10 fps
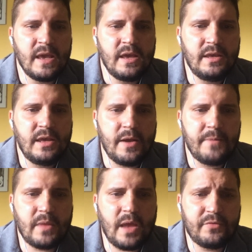Yeah,
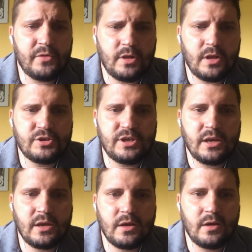after
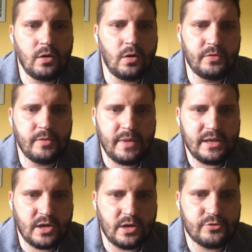launching all the
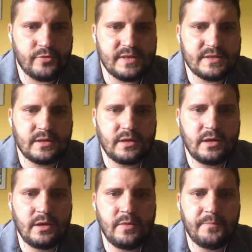main countries,
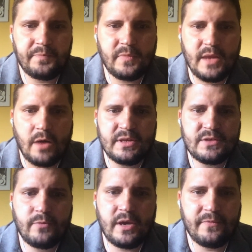now
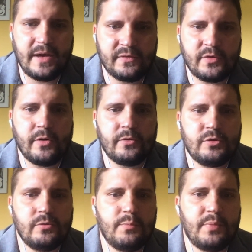it's way faster
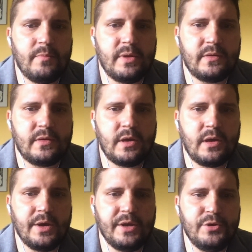to implement
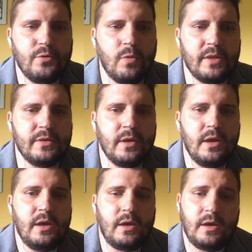a new one.
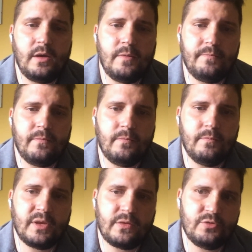
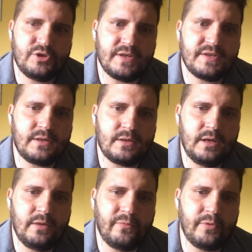But just
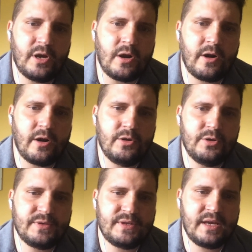if we are
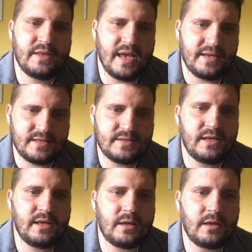using an
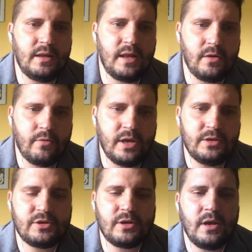existing
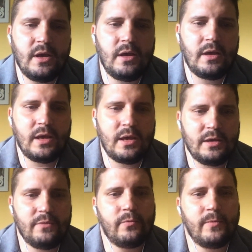language,
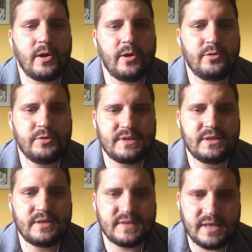if we are
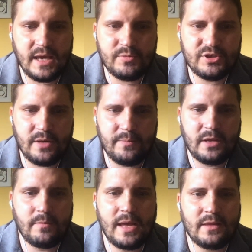using the same
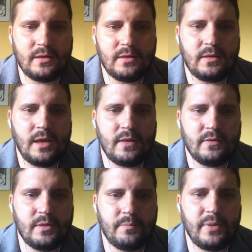shipping method
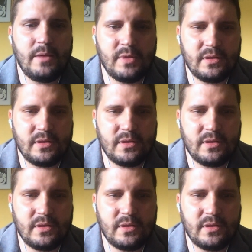and the payment